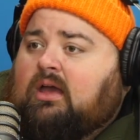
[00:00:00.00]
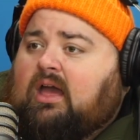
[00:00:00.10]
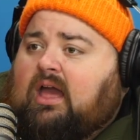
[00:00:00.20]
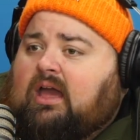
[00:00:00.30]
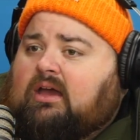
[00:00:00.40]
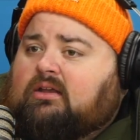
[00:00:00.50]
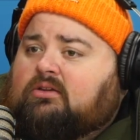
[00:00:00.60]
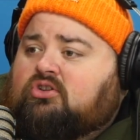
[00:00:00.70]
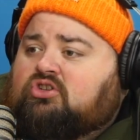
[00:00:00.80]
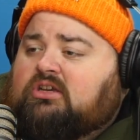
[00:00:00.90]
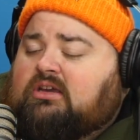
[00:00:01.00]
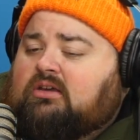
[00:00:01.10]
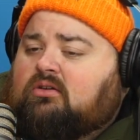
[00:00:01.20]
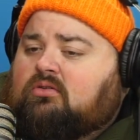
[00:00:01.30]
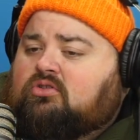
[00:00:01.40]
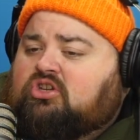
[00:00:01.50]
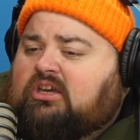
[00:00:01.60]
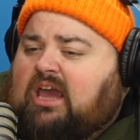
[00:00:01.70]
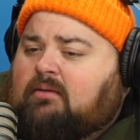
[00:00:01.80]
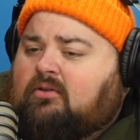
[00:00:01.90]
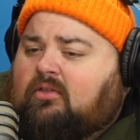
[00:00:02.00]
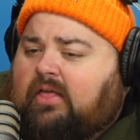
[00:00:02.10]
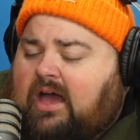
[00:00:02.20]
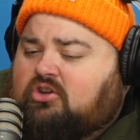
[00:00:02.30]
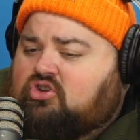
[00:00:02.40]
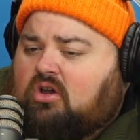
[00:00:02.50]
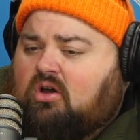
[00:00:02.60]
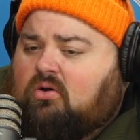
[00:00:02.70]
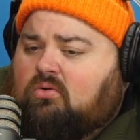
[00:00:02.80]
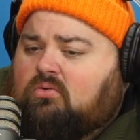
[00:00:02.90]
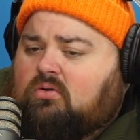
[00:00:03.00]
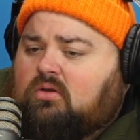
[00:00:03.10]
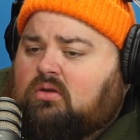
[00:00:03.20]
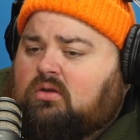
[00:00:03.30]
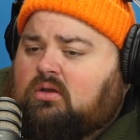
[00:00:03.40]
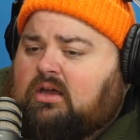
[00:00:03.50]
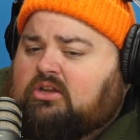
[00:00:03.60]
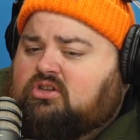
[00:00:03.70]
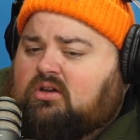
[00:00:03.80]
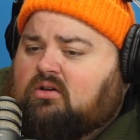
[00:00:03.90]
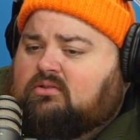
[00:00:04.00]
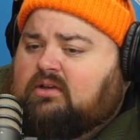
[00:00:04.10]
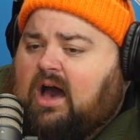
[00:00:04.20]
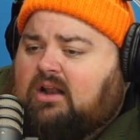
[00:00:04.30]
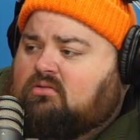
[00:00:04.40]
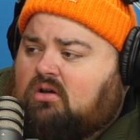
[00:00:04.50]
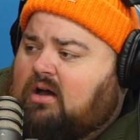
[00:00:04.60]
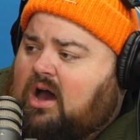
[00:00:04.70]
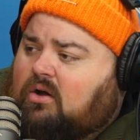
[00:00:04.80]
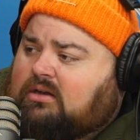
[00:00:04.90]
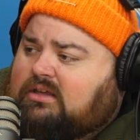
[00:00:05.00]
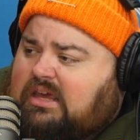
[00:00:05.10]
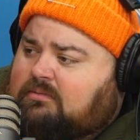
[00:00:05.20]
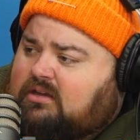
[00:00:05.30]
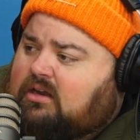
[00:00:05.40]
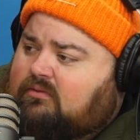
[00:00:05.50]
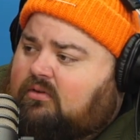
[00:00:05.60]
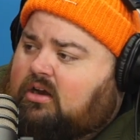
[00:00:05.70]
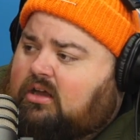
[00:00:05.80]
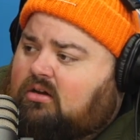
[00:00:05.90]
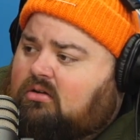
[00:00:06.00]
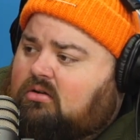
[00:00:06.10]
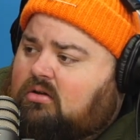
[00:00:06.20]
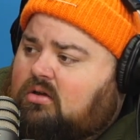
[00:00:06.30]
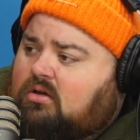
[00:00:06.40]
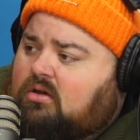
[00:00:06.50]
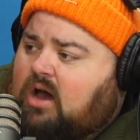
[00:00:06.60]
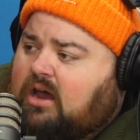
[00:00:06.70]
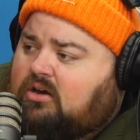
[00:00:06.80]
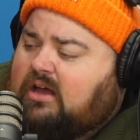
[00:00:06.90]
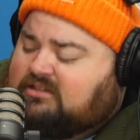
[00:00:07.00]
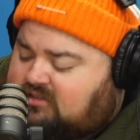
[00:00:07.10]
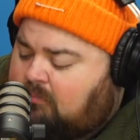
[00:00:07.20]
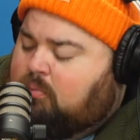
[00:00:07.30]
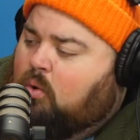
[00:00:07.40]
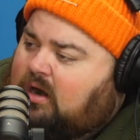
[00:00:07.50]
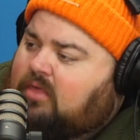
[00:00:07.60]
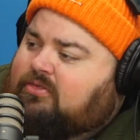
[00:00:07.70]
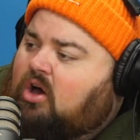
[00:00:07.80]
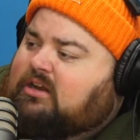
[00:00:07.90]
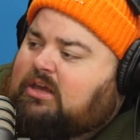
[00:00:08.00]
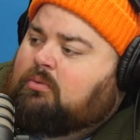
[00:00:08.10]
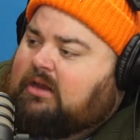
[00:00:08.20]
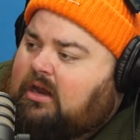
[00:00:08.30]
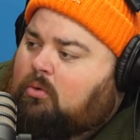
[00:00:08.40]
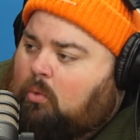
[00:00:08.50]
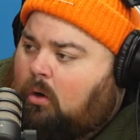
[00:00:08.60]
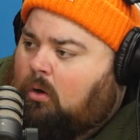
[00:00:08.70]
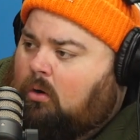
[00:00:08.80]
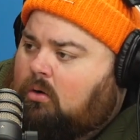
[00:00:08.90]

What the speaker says: And she came to the last show, and she goes, I don't know how it keeps getting funnier. I don't know. At some point, I thought he would hit a wall.